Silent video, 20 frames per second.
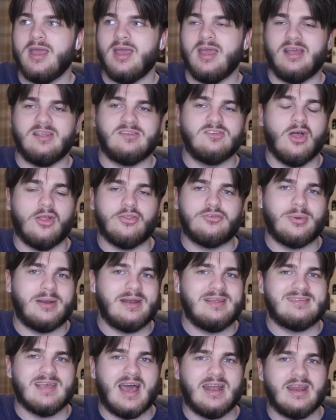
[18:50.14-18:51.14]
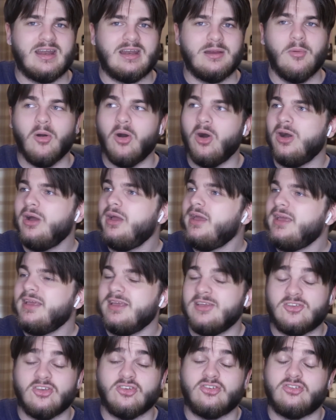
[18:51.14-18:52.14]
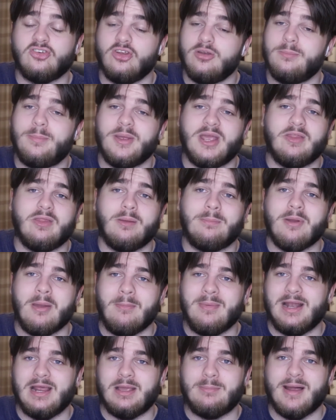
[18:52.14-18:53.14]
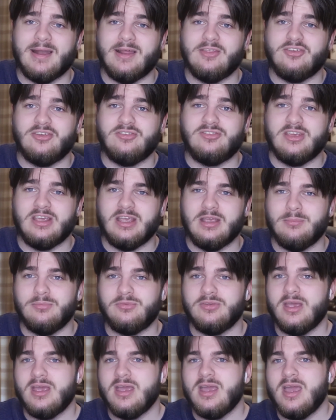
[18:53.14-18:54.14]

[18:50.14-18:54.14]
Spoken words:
it's not 2010 anymore. He just shouldn't be in the Premier League managing teams.